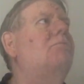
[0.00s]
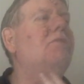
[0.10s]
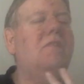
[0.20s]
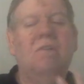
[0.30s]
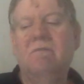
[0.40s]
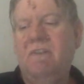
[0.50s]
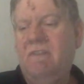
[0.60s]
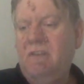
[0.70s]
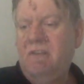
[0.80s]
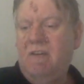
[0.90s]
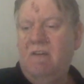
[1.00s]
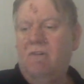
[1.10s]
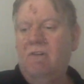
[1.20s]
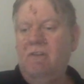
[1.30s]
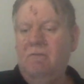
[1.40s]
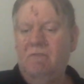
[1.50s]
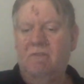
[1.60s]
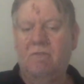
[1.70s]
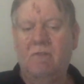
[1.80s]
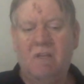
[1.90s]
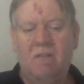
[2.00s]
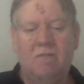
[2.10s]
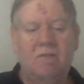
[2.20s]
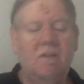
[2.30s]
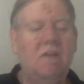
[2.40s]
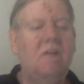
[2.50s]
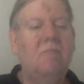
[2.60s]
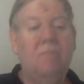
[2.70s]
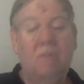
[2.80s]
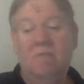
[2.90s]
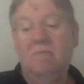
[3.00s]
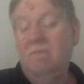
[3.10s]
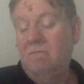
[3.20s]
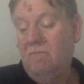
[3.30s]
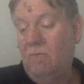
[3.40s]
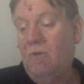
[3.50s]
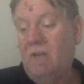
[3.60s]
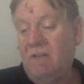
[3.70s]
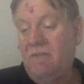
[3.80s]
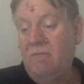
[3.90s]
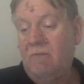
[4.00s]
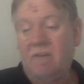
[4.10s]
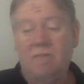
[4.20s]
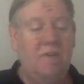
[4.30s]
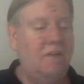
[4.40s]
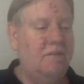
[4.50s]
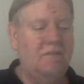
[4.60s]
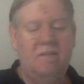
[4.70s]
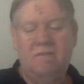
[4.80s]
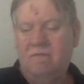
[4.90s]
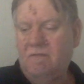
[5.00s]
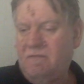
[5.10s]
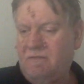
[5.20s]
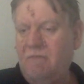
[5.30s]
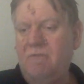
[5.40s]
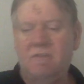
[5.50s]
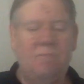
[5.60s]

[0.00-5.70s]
But the only thing you have on you is a credit card. But what I do recommend is, as soon as